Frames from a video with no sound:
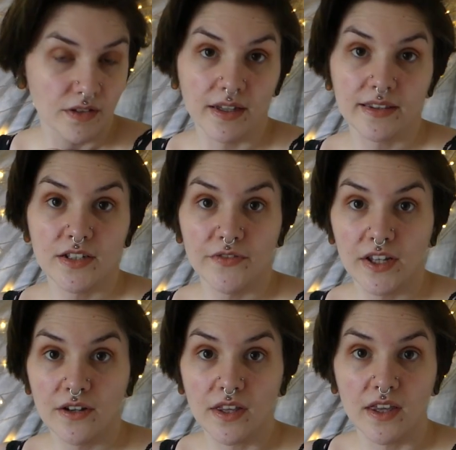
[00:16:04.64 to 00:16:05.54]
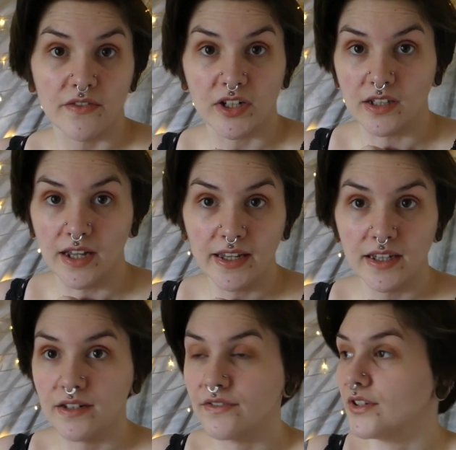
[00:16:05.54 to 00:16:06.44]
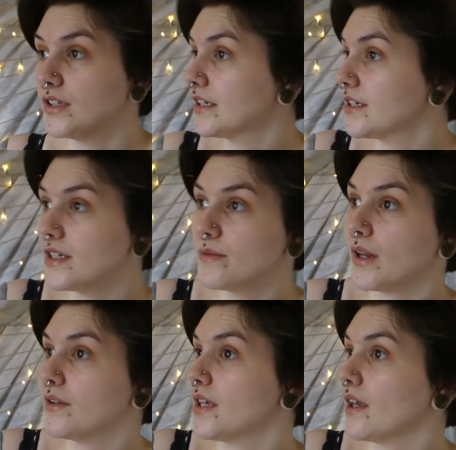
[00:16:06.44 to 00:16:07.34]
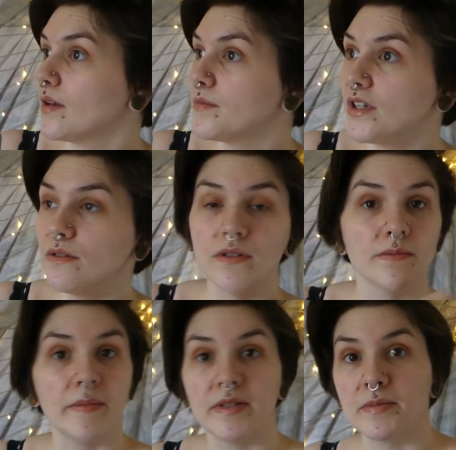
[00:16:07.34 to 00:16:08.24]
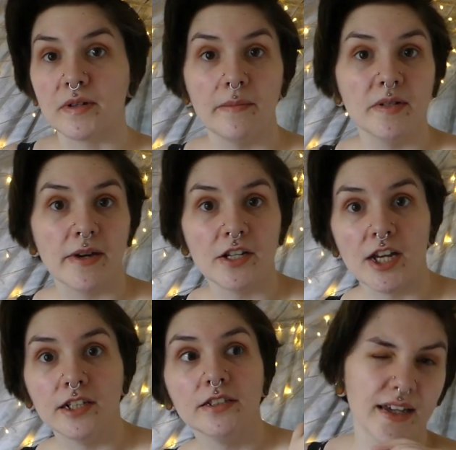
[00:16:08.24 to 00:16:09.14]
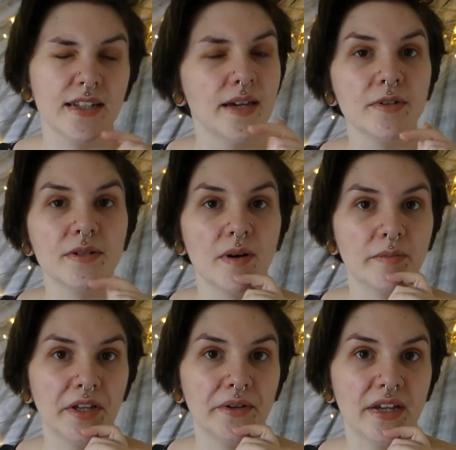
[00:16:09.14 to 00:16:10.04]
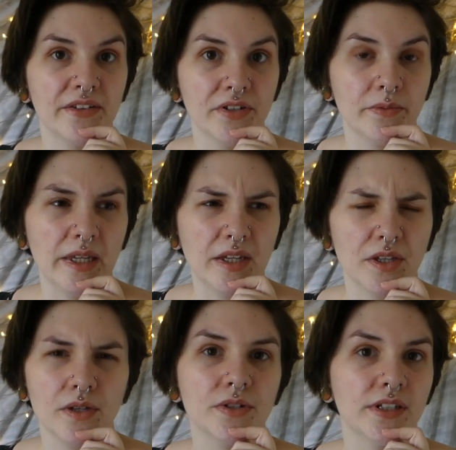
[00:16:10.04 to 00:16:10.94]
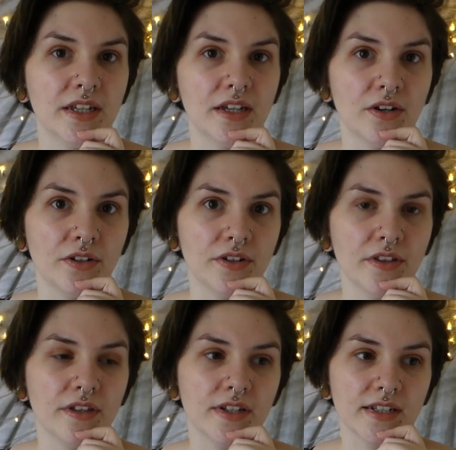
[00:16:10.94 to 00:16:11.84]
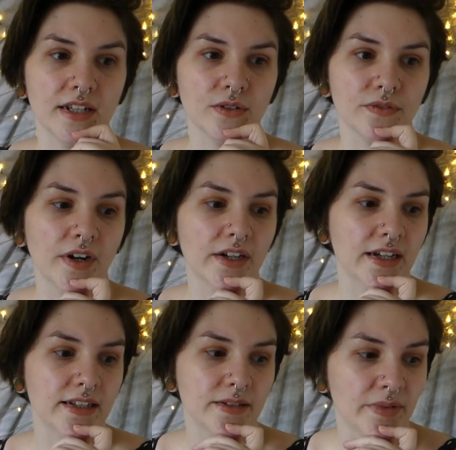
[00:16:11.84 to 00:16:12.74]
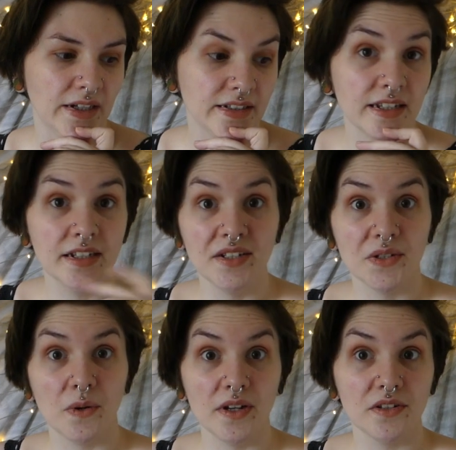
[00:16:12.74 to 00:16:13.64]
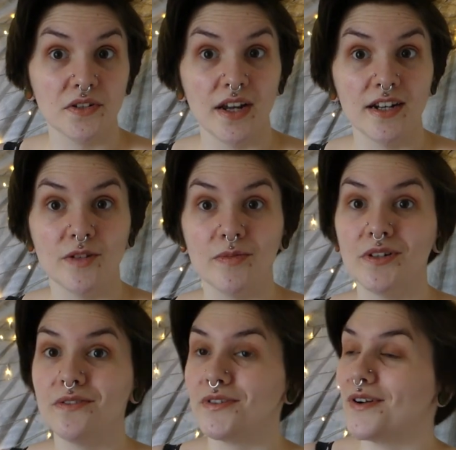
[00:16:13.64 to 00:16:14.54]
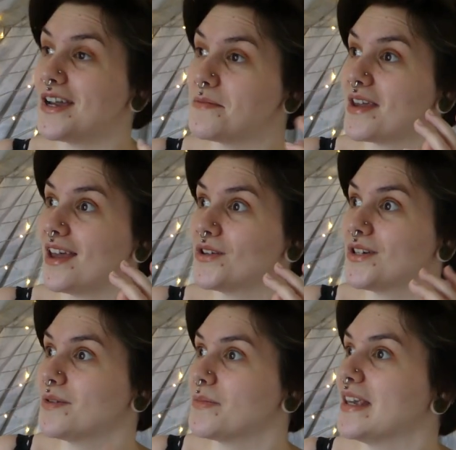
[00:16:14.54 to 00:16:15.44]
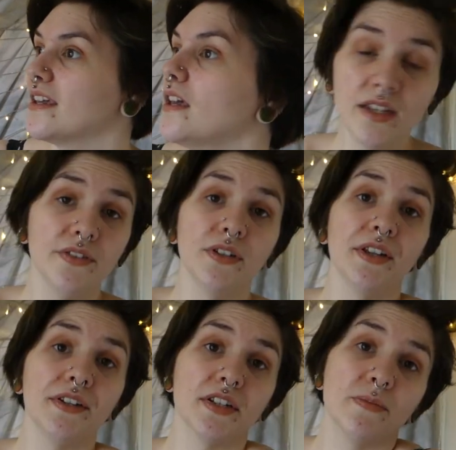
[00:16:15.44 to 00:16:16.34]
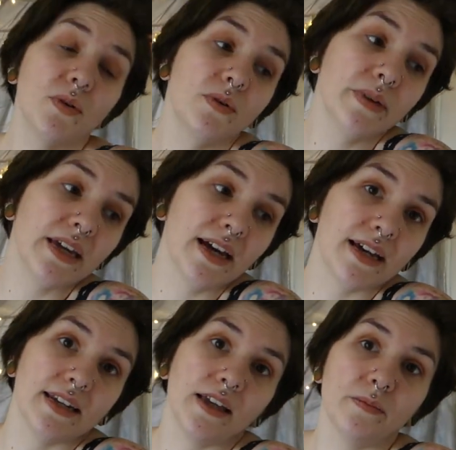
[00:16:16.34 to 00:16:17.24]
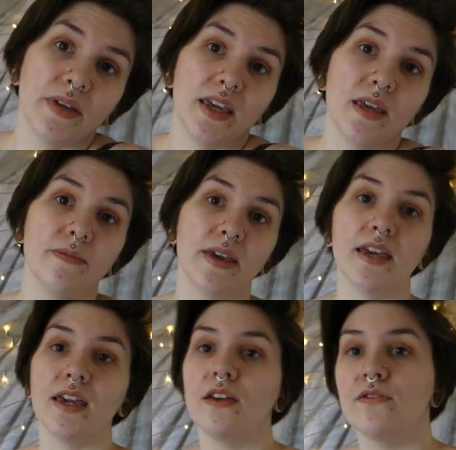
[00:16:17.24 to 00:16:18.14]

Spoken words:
you like this video, then give it a like, and if you'd like to see what else I get up to, maybe subscribe to my channel. I attempt to upload every week, usually on Thursdays or Fridays, but it is quite changeable, for I am a chaotic being. If you'd like to support me and help me keep making